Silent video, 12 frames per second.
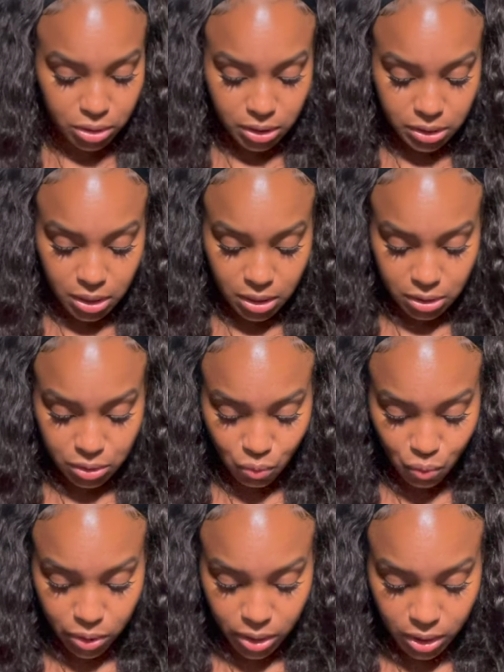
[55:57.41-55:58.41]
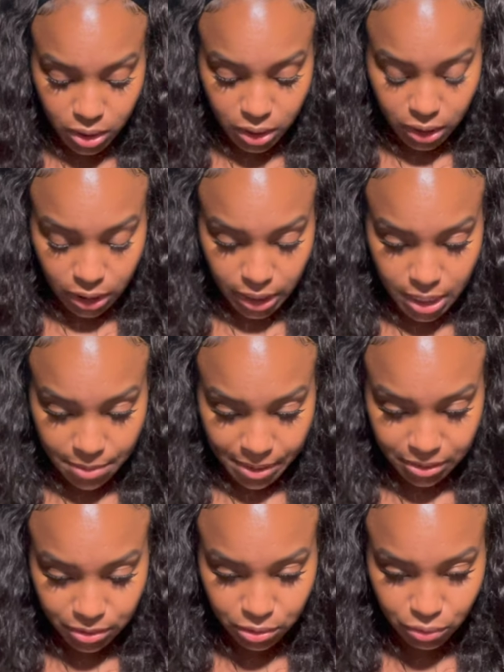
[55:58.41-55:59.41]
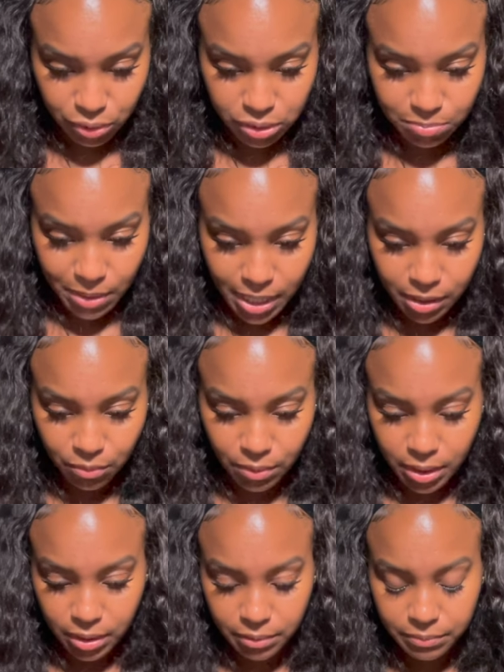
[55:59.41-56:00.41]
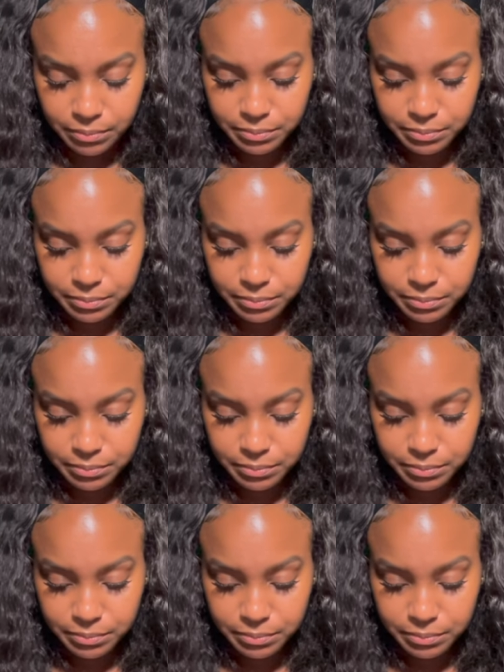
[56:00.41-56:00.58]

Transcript: this thing is oily. I'm gonna have to throw this bag away.